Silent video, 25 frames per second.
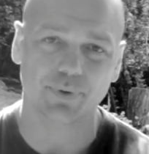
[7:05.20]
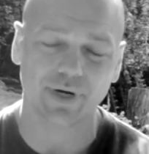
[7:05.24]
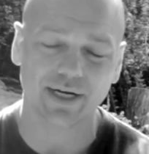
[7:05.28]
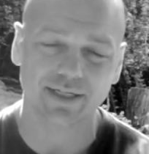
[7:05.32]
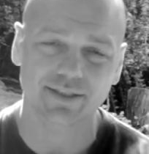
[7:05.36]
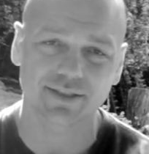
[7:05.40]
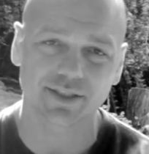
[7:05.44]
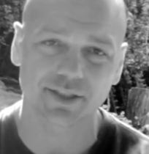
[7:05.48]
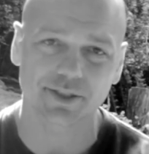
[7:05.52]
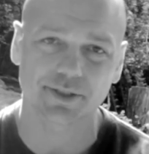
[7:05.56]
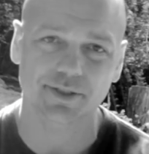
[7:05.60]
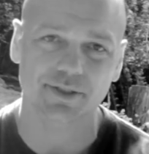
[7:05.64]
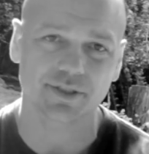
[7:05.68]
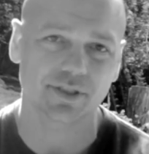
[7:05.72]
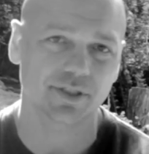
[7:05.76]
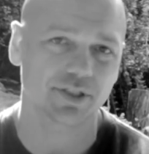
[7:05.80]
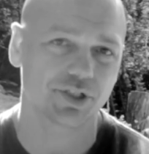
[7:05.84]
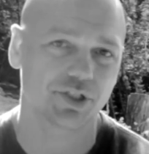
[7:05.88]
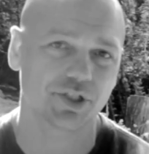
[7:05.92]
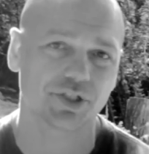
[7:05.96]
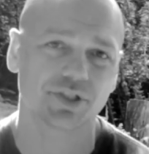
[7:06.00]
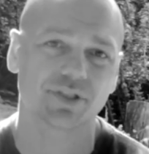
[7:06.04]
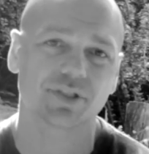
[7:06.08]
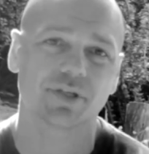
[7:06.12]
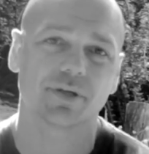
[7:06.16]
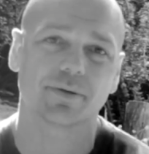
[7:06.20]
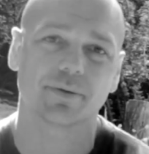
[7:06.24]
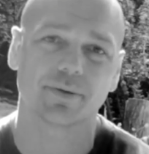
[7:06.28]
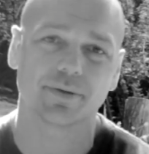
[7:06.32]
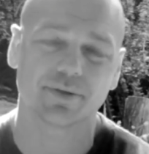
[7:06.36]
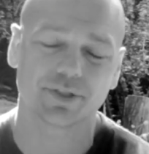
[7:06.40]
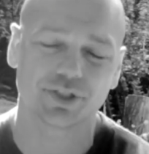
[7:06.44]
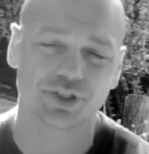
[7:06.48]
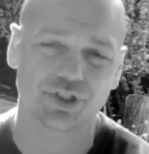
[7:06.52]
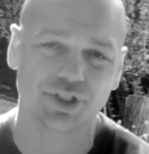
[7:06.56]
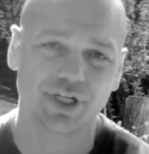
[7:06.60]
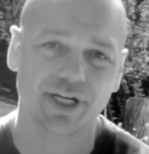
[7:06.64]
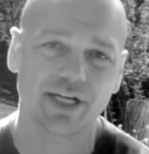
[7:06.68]
practice just a
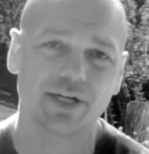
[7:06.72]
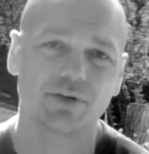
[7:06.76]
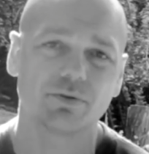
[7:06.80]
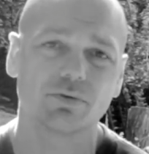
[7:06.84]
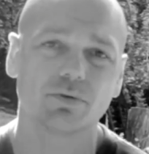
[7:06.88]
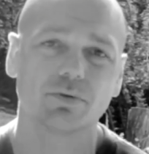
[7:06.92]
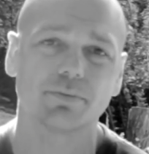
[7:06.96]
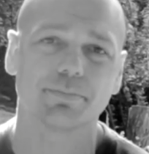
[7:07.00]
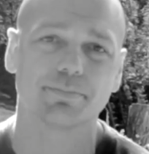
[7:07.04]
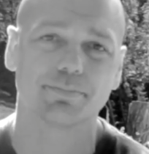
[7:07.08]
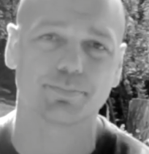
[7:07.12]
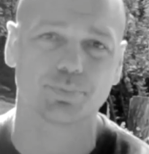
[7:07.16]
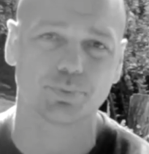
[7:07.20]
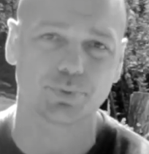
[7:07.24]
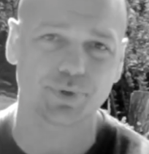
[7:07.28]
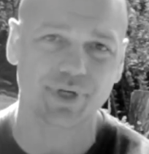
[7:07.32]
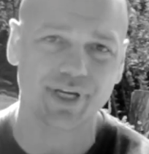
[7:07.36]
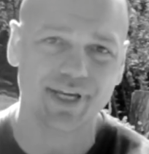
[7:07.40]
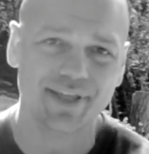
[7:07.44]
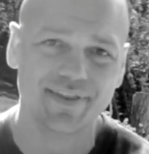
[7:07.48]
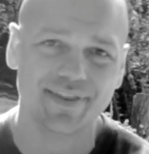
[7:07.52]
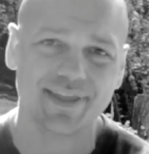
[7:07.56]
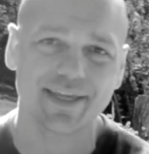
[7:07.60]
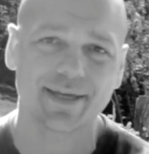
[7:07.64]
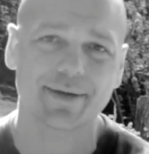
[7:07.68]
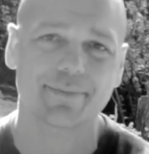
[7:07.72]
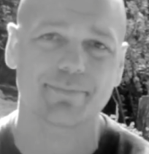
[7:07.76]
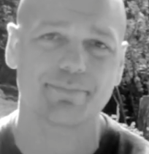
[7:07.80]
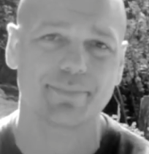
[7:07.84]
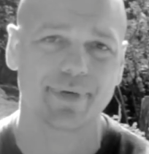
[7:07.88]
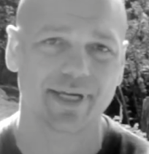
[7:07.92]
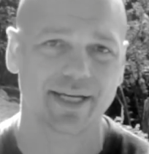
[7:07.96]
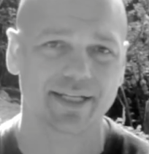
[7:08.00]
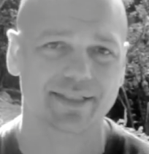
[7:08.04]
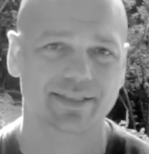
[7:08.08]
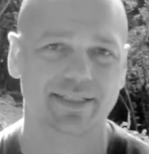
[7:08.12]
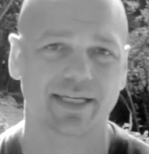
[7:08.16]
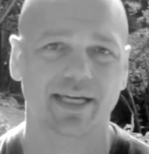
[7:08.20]
general breathing
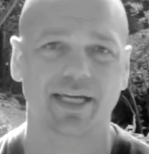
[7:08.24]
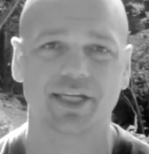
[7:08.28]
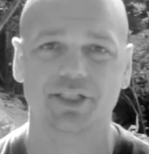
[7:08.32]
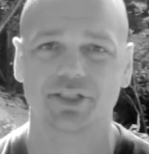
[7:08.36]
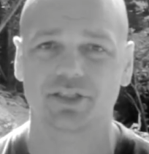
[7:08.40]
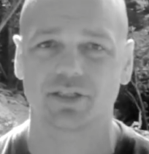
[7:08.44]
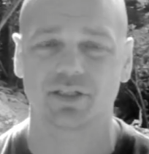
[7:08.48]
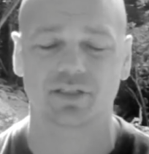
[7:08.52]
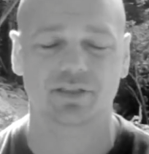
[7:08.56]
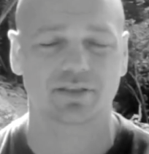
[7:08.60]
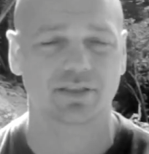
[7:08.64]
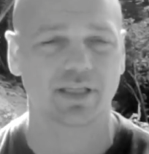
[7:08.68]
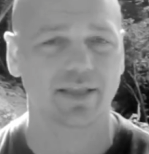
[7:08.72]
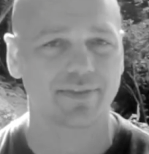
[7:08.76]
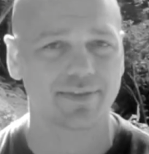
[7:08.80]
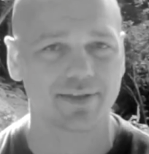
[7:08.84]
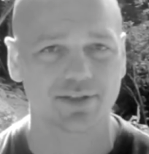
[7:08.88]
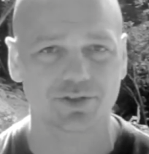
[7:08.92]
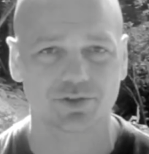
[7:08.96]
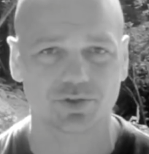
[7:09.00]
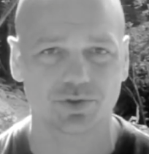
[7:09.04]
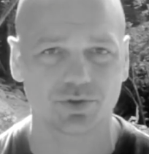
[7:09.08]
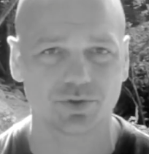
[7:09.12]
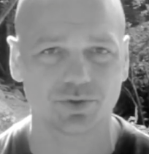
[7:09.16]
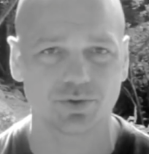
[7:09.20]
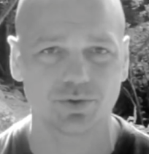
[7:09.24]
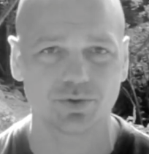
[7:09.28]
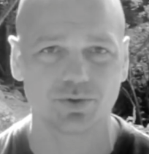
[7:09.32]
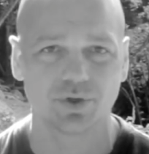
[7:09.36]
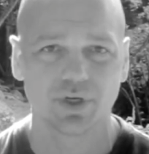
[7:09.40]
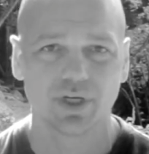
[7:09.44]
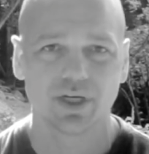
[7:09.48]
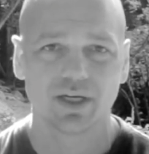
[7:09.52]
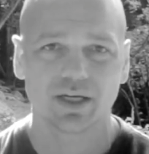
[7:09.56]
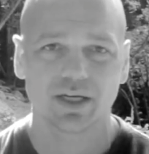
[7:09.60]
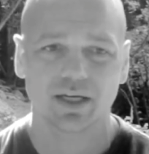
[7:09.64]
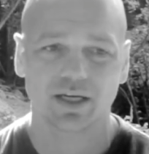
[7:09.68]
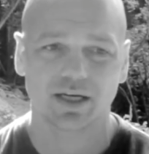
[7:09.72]
meditation. It's nothing too
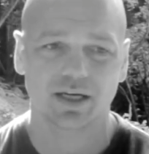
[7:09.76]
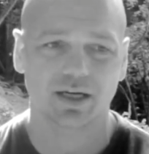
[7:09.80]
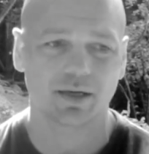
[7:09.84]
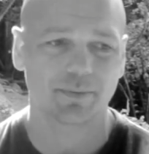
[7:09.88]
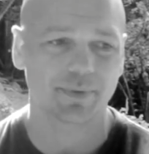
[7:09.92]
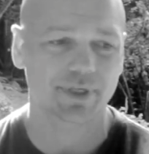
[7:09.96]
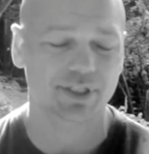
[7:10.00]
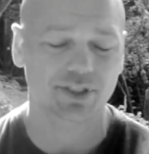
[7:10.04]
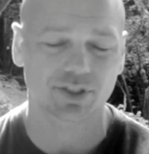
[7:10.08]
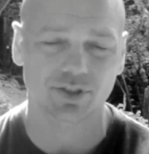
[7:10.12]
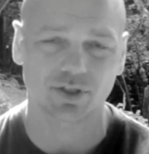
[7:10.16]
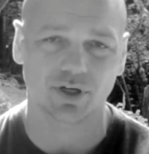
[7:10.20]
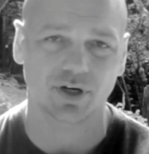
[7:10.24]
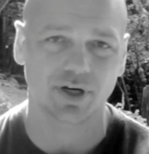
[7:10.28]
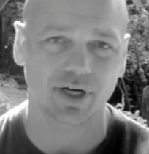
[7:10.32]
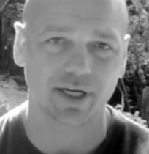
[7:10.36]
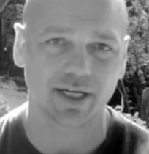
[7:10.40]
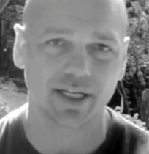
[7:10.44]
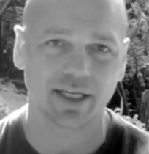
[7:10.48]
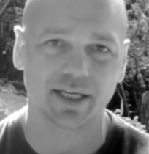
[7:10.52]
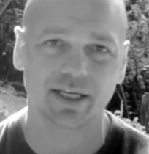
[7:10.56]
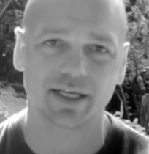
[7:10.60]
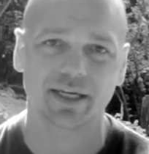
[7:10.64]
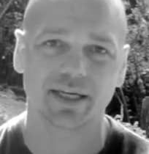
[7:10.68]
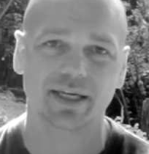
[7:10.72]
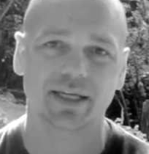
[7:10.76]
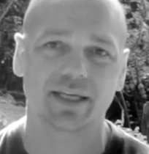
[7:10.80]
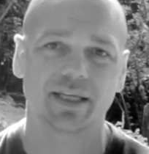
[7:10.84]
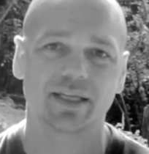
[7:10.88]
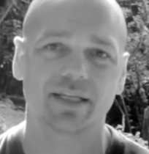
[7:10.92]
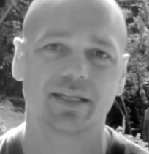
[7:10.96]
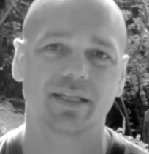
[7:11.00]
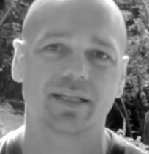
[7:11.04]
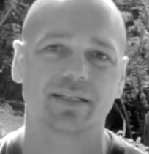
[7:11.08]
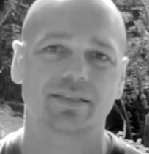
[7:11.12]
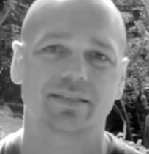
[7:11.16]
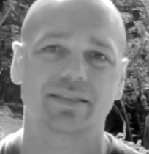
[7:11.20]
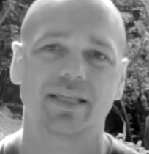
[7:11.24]
um, exciting
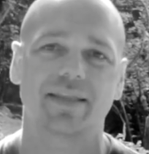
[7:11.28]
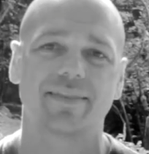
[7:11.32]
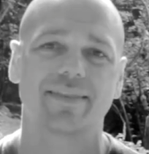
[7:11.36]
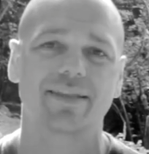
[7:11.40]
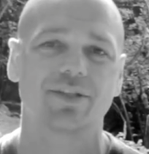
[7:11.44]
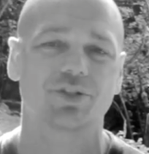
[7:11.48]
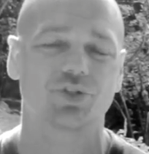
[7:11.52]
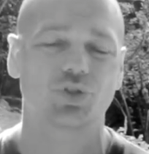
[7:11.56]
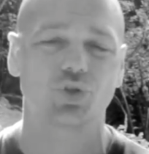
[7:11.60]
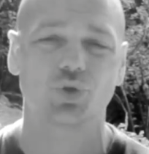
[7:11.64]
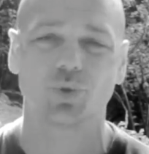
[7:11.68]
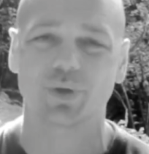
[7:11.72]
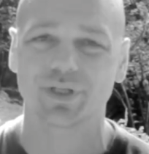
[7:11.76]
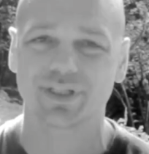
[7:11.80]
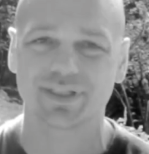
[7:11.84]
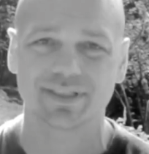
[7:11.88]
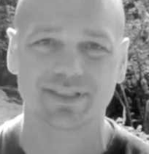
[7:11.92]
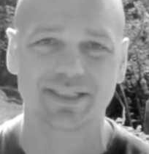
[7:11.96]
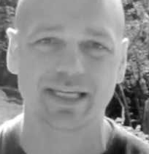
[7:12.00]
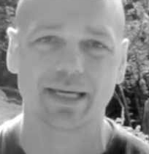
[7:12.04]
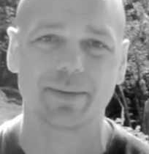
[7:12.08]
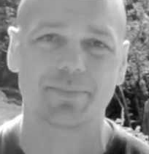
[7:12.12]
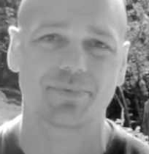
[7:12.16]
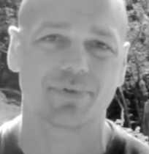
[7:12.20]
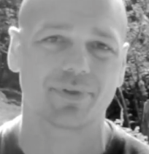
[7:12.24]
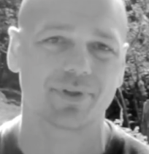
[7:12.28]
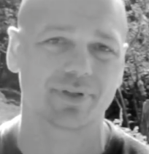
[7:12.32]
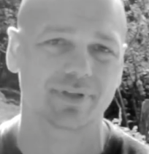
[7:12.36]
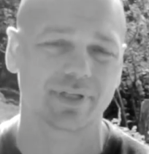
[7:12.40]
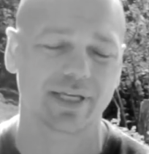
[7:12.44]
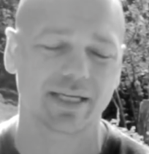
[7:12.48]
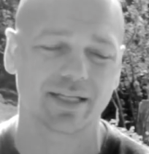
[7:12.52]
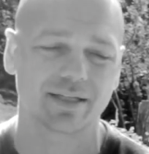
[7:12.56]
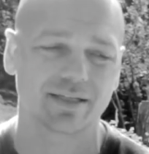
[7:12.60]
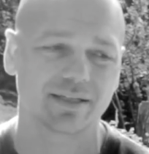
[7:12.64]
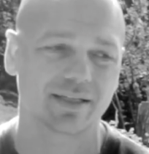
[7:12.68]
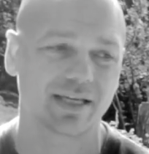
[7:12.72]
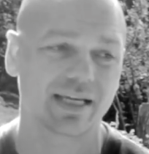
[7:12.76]
and it's nothing too in depth and,
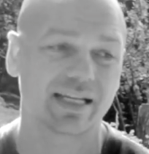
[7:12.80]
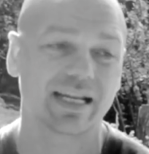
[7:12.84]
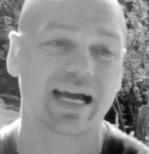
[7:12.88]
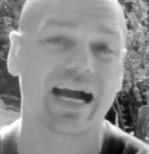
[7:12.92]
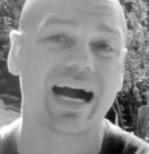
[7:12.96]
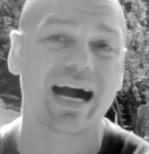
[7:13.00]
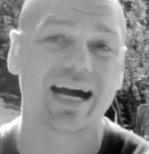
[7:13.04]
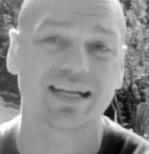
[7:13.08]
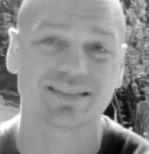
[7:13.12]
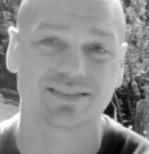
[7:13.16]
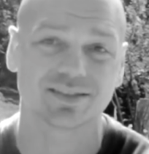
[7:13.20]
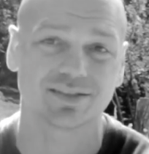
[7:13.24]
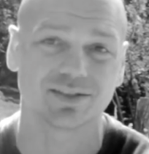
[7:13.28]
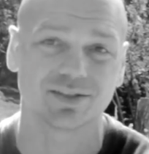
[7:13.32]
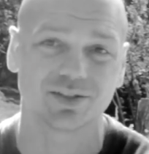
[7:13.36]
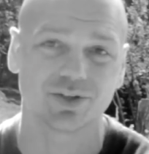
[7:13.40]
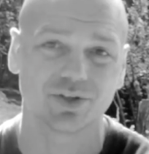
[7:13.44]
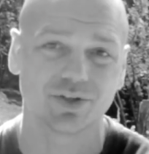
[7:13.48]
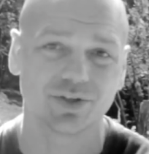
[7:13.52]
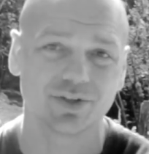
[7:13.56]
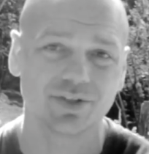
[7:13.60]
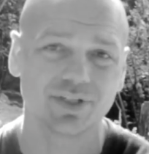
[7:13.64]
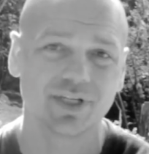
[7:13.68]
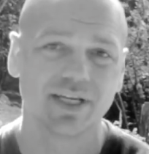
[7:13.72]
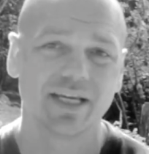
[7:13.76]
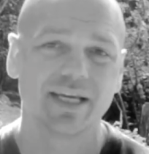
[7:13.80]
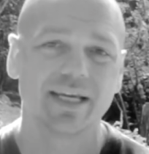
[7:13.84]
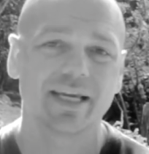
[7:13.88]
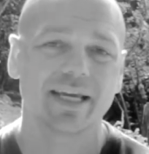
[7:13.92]
and, and hard to learn.